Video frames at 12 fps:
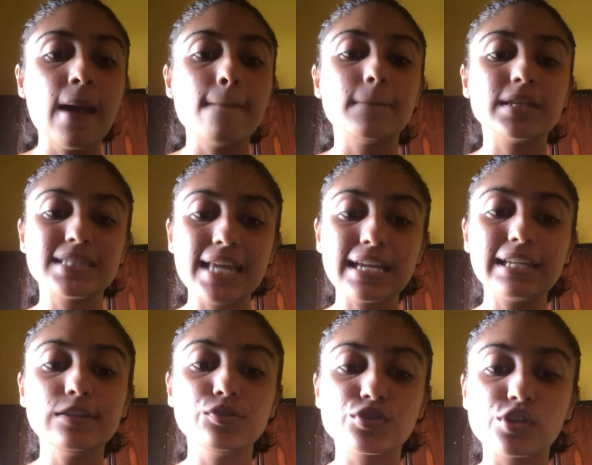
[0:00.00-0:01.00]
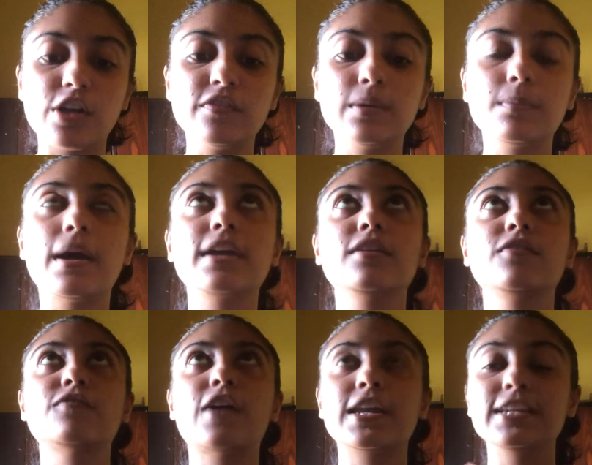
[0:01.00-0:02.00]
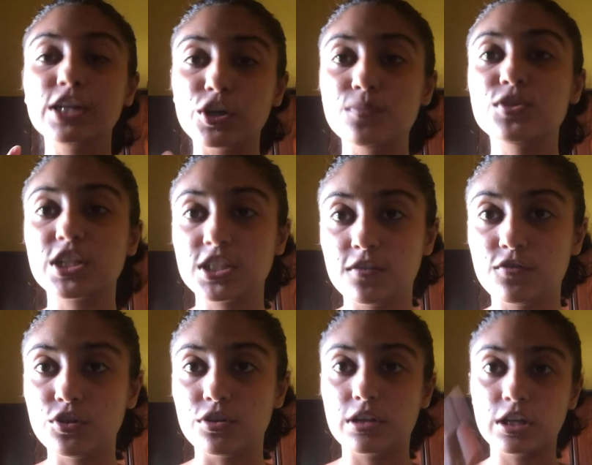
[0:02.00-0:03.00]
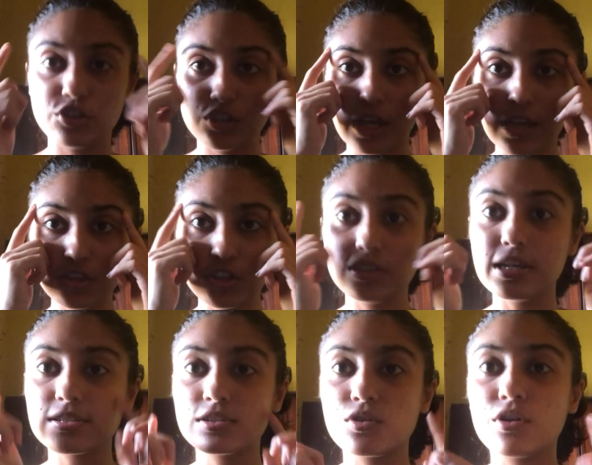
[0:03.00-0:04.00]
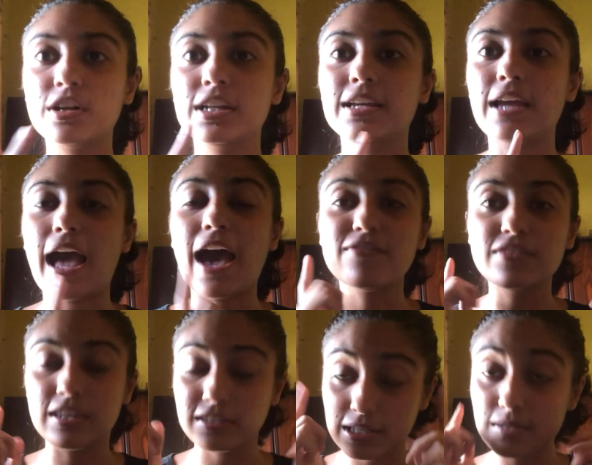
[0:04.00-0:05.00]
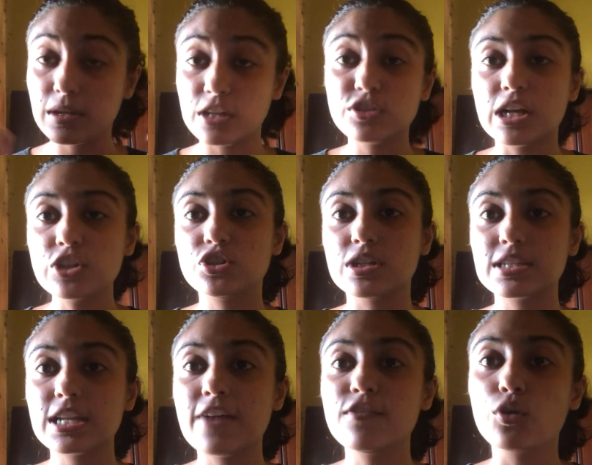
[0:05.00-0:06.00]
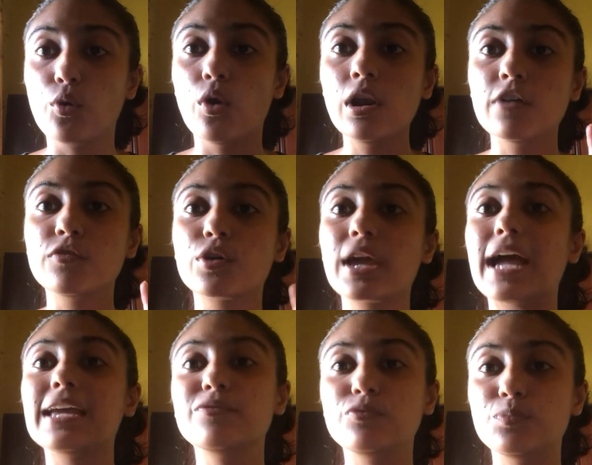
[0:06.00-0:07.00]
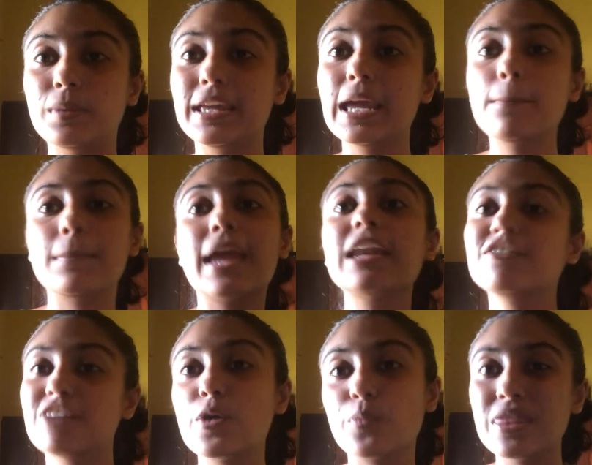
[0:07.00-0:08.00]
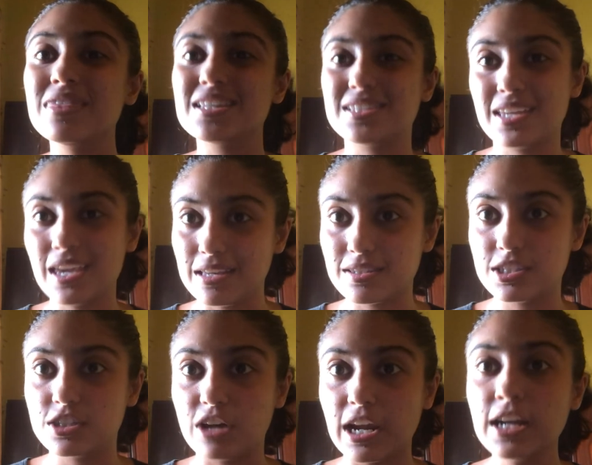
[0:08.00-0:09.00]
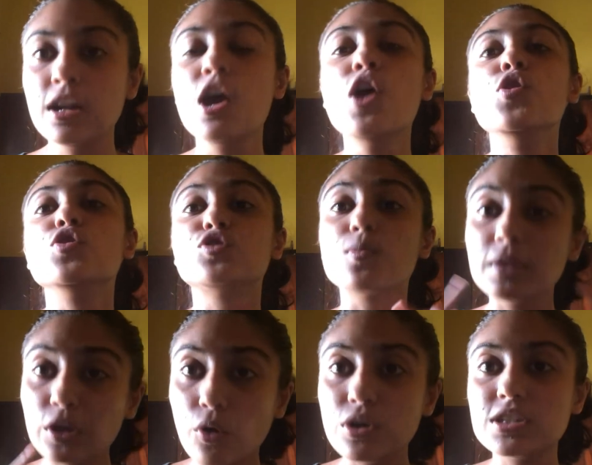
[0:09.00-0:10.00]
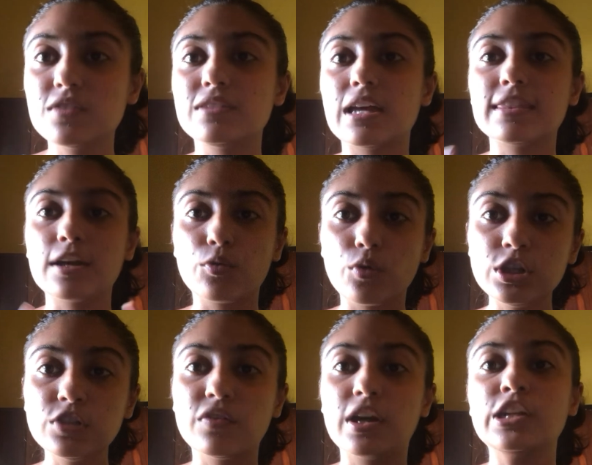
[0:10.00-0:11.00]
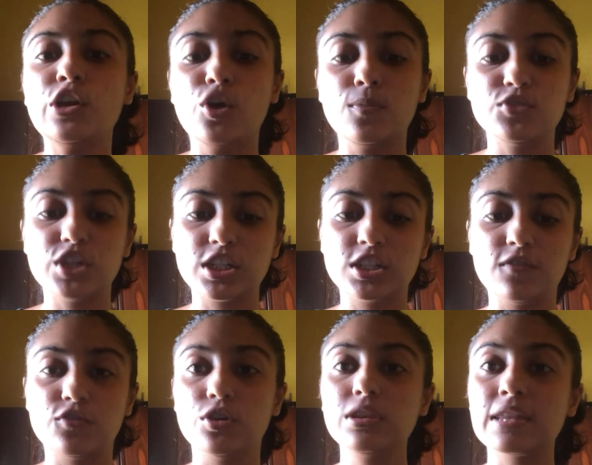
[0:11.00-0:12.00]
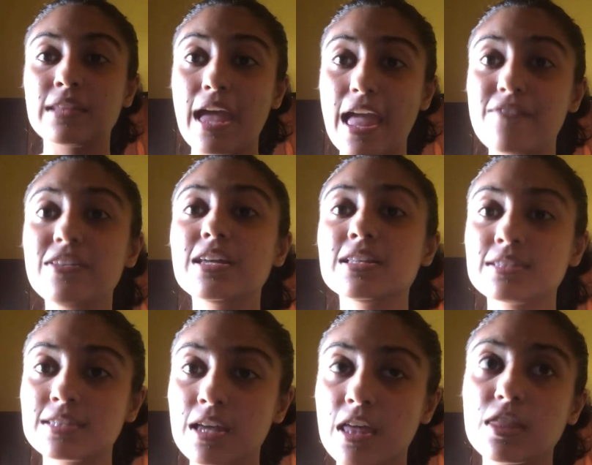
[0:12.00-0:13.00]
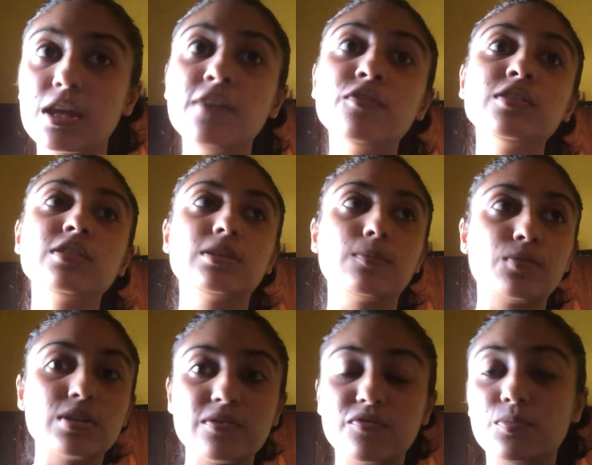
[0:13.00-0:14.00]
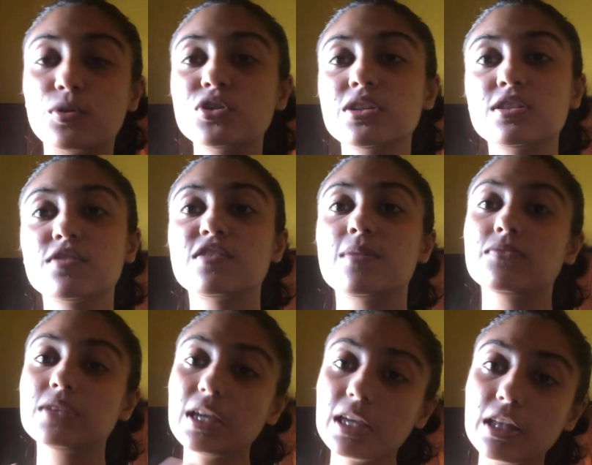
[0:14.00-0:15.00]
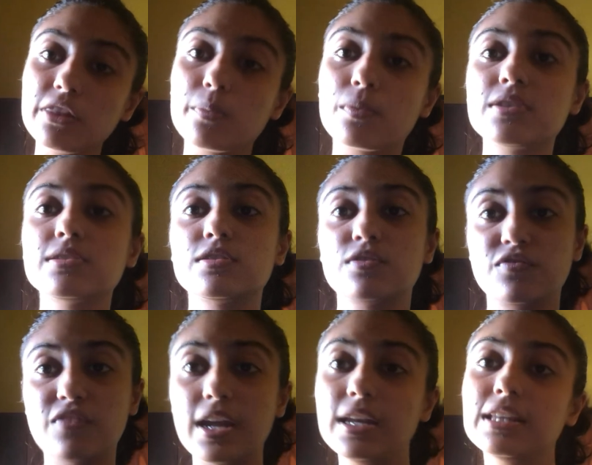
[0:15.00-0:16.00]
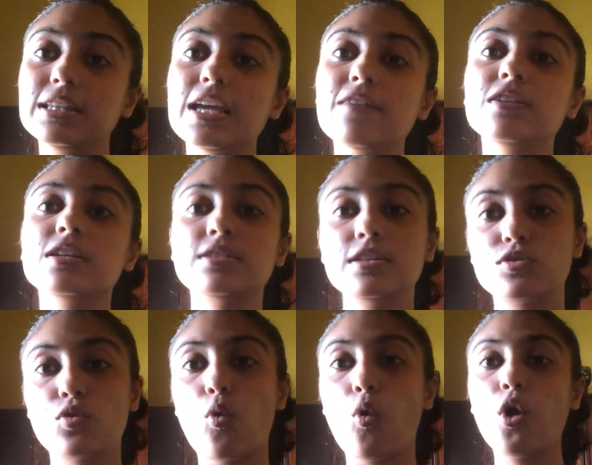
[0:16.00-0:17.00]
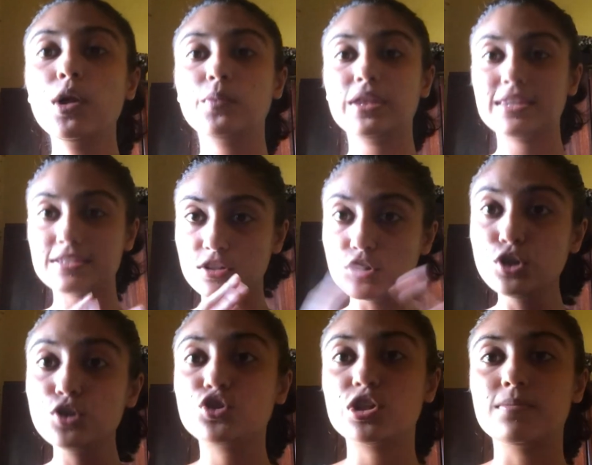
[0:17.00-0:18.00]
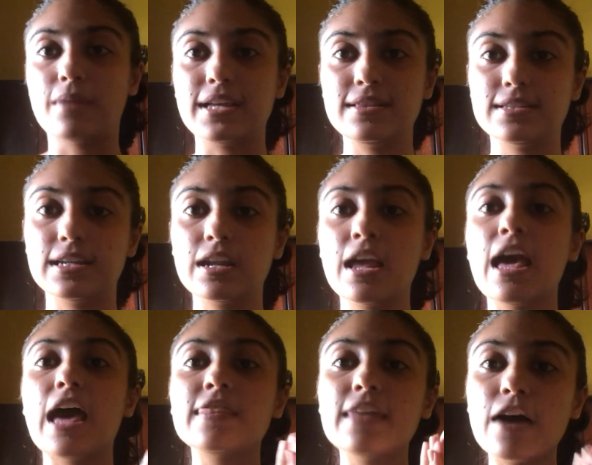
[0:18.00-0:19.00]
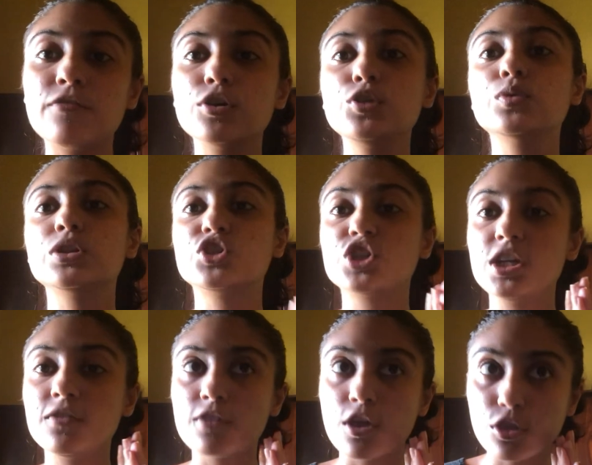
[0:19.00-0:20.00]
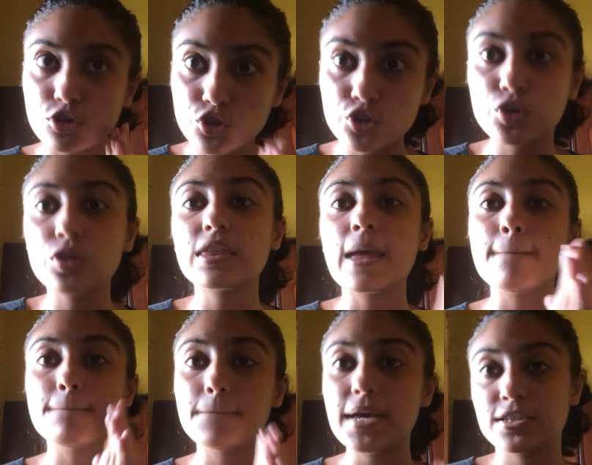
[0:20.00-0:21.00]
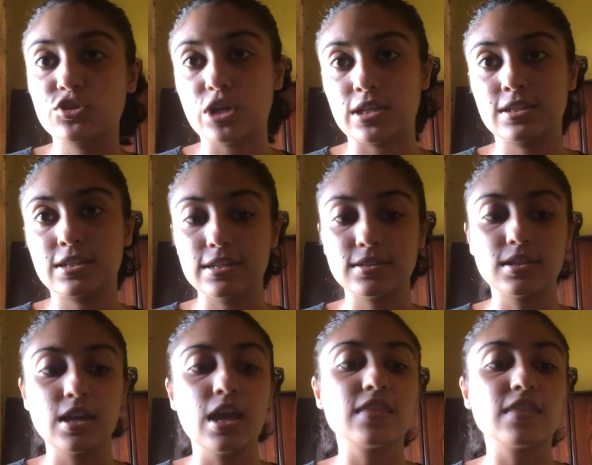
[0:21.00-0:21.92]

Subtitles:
But secondly, you solve it by finding objective truth. A judge doesn't have a goal of, okay, I get paid if I win this case, right? So because of that, they're going to find out objective truth, and the evidence, even the process of them thinking, the process of finding the evidence is all with this neutral mindset, and therefore you achieve the truth and best justice.